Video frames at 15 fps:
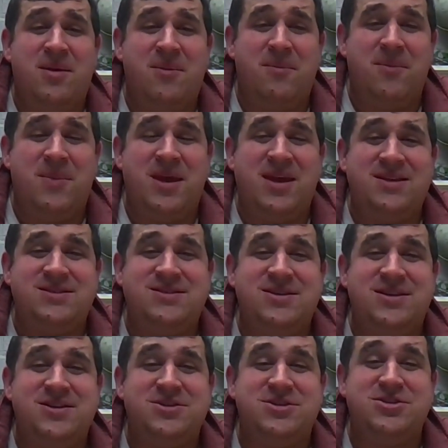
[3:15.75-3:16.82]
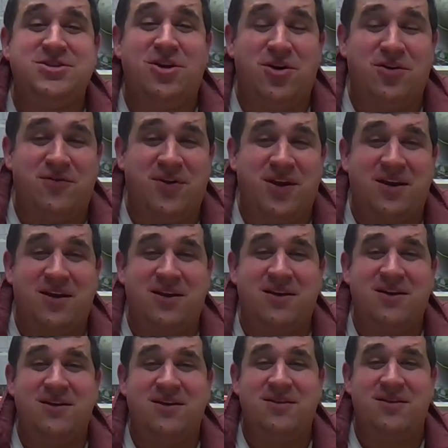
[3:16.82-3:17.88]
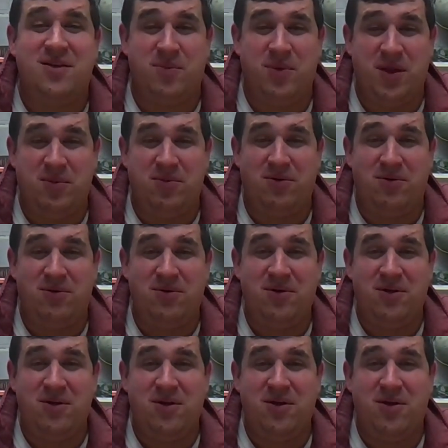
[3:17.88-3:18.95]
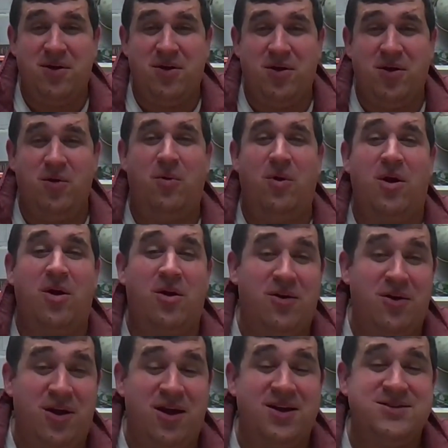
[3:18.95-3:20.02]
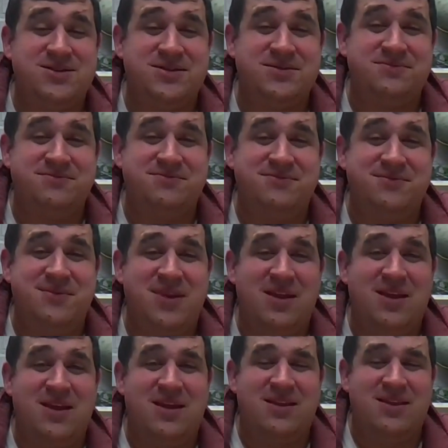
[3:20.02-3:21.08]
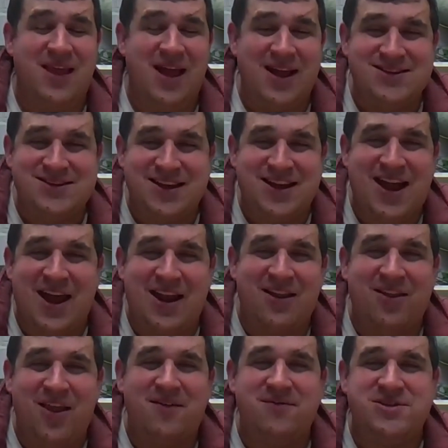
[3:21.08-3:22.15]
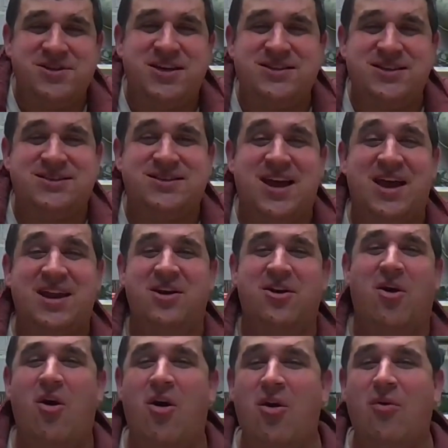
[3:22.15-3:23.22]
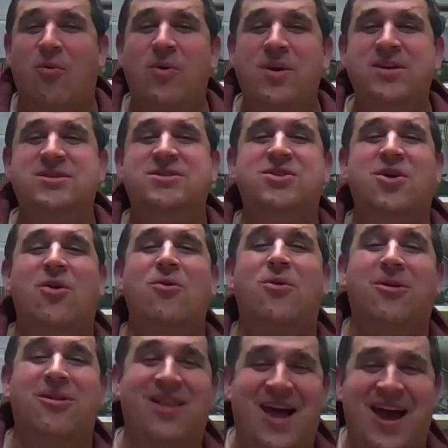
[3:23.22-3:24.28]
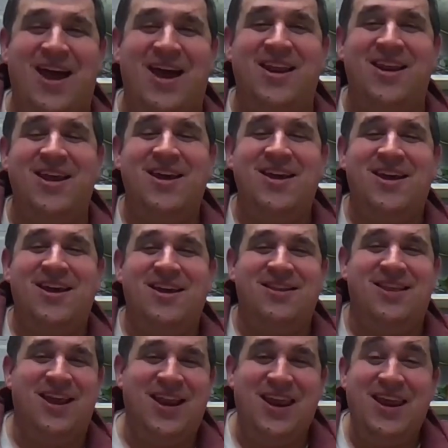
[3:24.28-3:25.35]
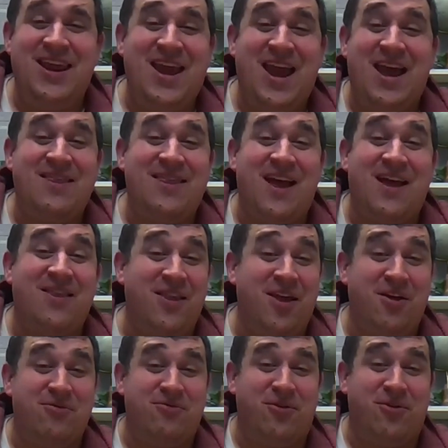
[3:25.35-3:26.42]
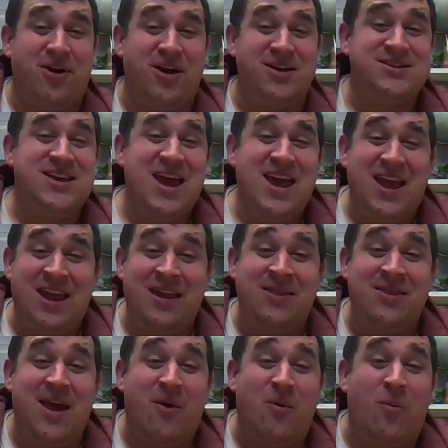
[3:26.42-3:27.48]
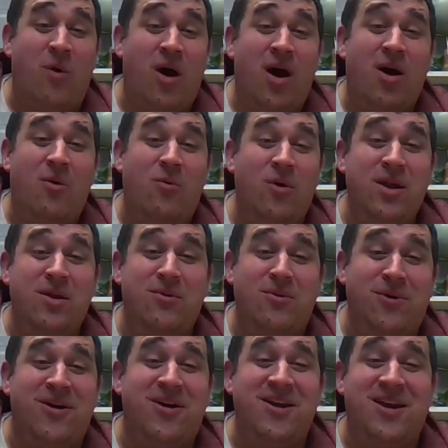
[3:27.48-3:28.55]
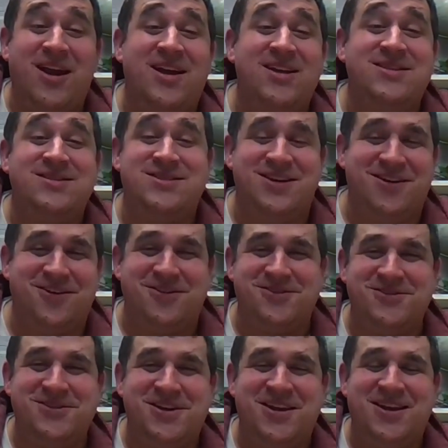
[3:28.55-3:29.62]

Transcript: means serving the people who want to hurt us. That's the kind of love Jesus had. And aren't we so glad that he had that love for us, in that while we were yet sinners,